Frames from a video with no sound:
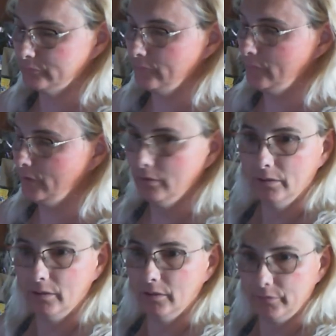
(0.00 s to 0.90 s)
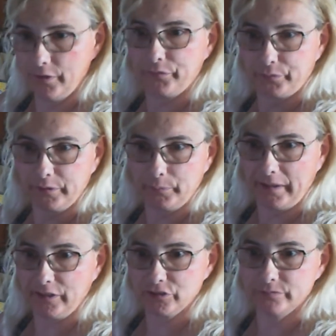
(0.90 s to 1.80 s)
the three ways.
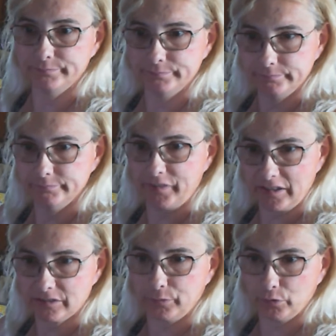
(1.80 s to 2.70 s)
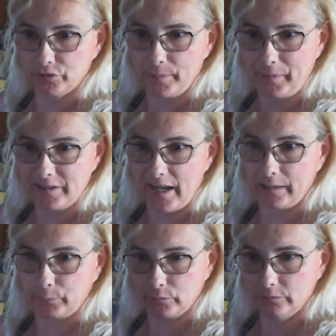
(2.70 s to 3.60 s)
Festivals at my table,
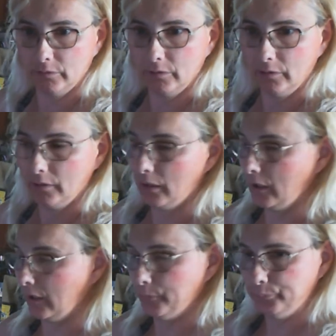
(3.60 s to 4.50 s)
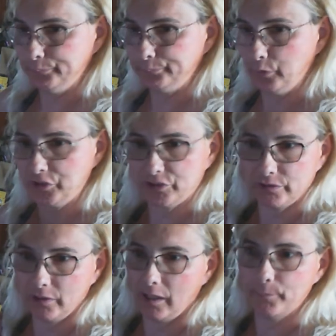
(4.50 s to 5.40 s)
which I'm hoping to
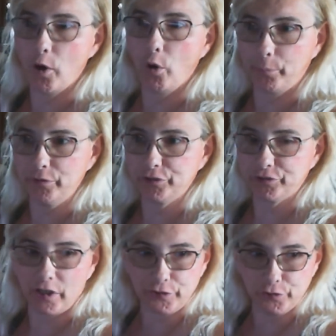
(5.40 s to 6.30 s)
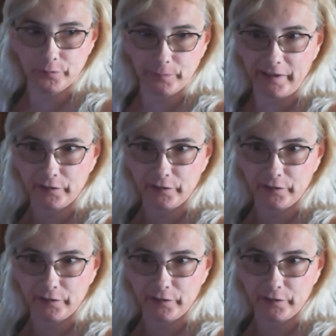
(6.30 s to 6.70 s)
start doing later this summer.